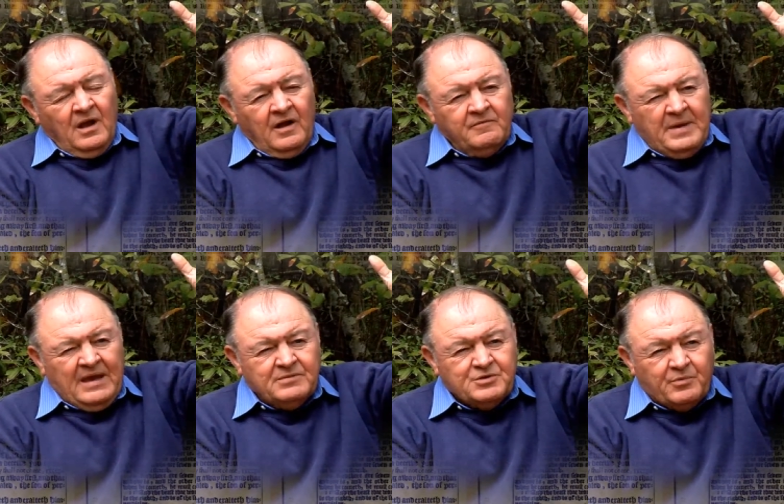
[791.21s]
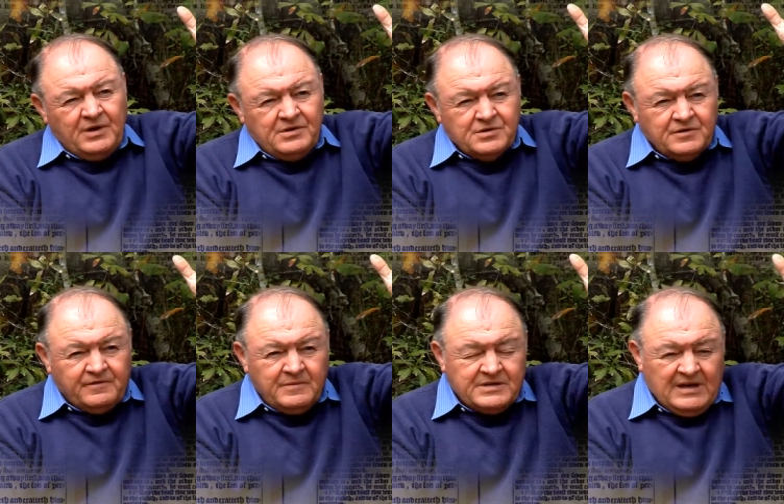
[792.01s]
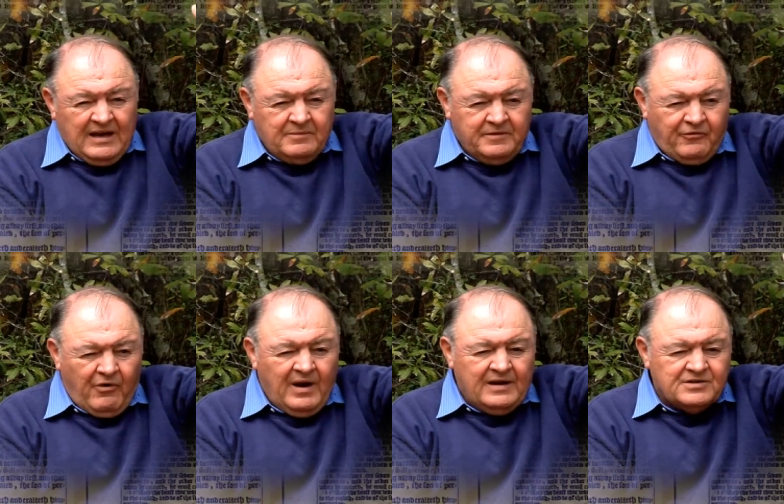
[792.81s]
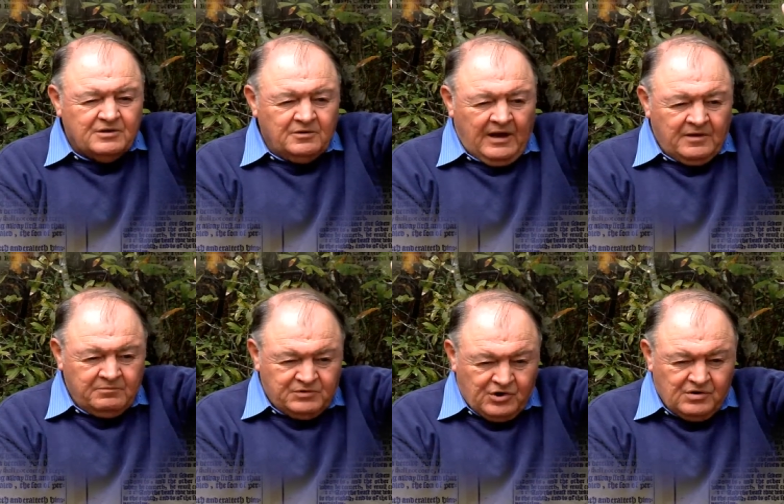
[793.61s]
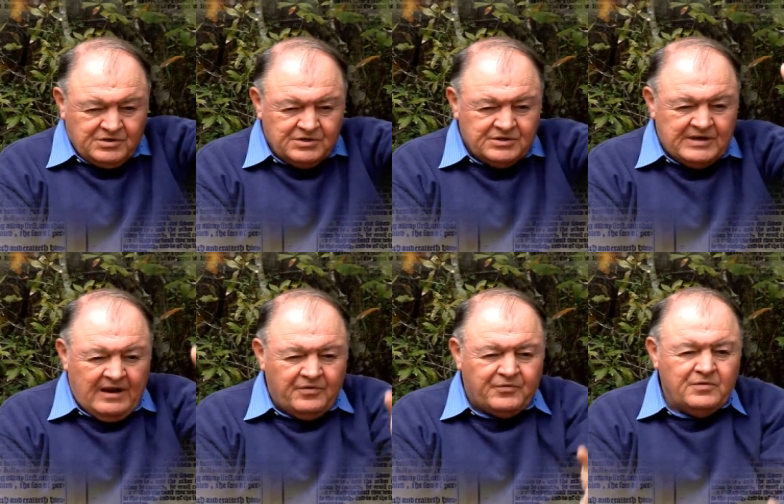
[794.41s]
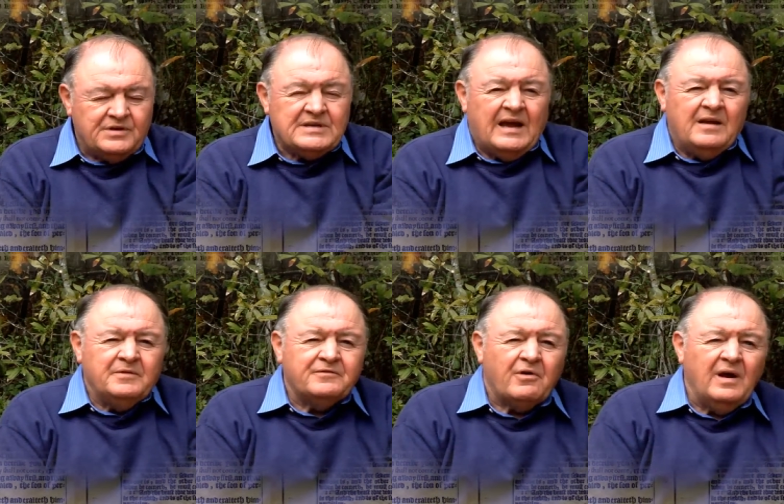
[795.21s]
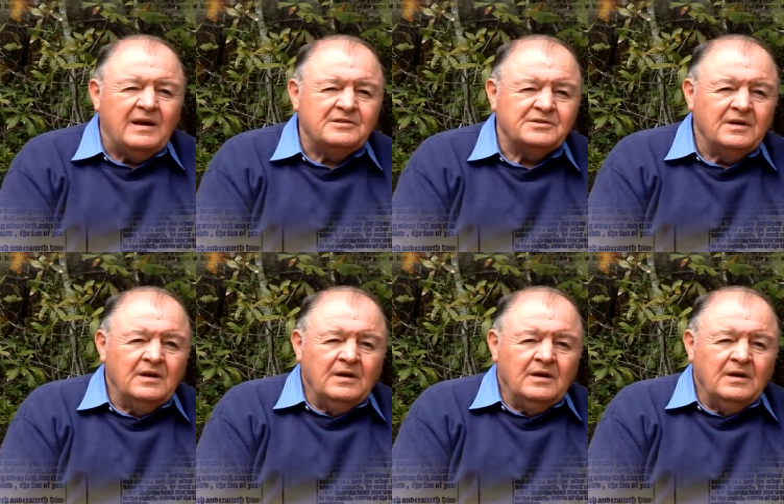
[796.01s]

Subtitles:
of Baptist preachers from the time of Christ and churches down through the time of Christ